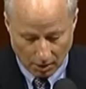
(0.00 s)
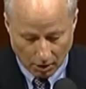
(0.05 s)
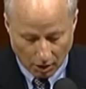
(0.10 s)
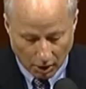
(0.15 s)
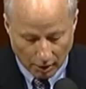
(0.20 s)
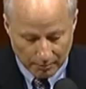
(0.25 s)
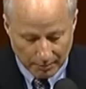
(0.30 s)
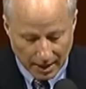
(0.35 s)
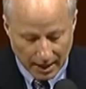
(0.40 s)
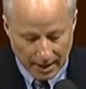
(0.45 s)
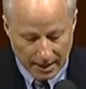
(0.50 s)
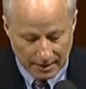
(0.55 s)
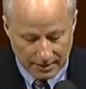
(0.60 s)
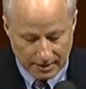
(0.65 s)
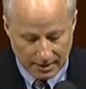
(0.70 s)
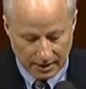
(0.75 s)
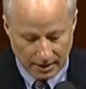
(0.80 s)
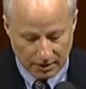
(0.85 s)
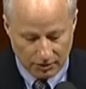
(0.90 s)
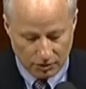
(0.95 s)
On May
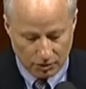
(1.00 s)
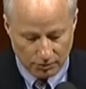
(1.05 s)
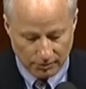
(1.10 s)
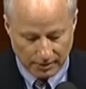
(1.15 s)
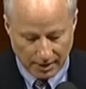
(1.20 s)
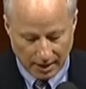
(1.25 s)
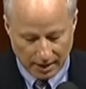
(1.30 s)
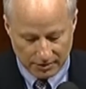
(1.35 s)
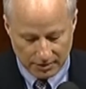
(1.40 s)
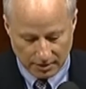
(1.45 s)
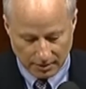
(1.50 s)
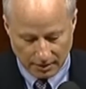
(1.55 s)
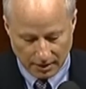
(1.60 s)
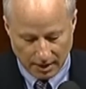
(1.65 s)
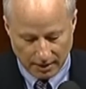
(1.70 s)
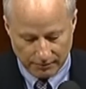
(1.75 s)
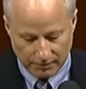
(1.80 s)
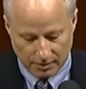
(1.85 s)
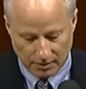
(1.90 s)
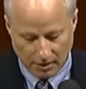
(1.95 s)
18,
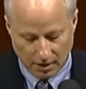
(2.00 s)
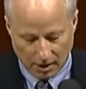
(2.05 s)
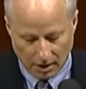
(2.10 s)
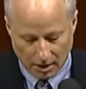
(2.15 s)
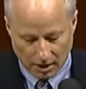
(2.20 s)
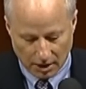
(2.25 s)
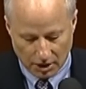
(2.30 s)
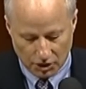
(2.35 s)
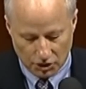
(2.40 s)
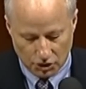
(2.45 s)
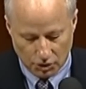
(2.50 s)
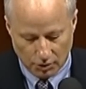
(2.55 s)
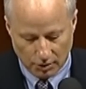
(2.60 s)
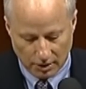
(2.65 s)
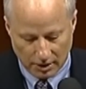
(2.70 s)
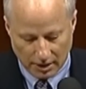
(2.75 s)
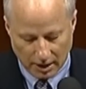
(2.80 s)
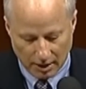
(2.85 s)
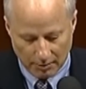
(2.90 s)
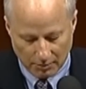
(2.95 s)
2011, his
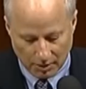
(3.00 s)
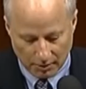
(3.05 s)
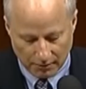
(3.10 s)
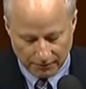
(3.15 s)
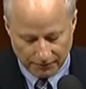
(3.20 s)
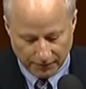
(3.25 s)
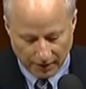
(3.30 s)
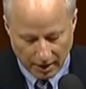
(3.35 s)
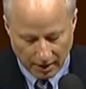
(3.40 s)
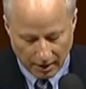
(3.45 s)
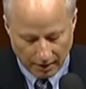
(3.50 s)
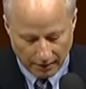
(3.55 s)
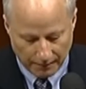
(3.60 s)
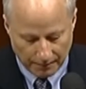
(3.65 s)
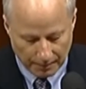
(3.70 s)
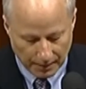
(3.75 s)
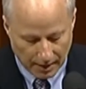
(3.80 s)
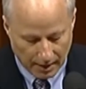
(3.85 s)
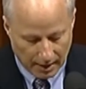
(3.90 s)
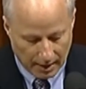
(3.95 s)
unit came under fire
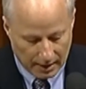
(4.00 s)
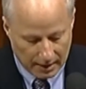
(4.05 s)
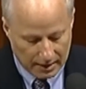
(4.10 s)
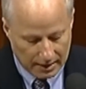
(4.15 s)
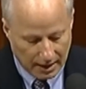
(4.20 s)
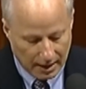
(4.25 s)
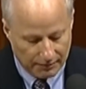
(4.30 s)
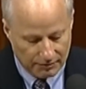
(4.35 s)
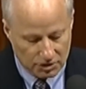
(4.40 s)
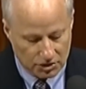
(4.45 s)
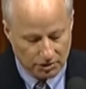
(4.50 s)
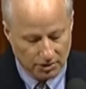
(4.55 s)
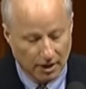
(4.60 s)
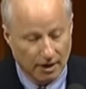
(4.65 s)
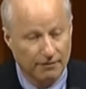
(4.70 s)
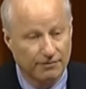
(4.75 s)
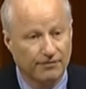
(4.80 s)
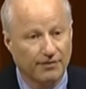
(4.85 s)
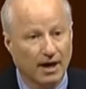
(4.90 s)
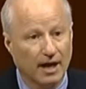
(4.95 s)
and he gave his
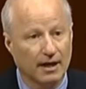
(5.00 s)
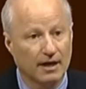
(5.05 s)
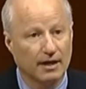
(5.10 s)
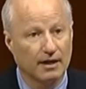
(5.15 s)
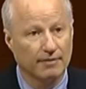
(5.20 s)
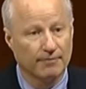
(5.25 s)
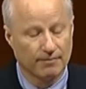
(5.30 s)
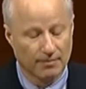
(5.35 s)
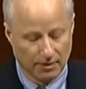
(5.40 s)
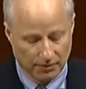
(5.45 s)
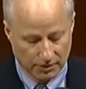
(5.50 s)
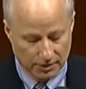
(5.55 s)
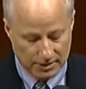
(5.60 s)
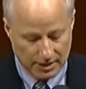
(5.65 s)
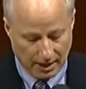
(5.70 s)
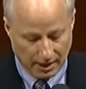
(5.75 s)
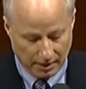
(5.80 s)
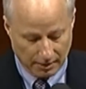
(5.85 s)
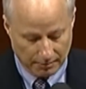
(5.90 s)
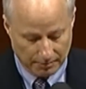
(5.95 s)
life fighting the
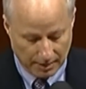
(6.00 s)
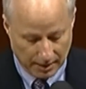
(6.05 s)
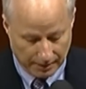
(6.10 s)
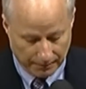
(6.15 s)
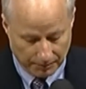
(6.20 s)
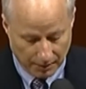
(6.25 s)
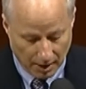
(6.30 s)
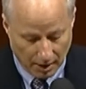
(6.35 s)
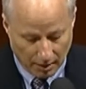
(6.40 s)
Taliban.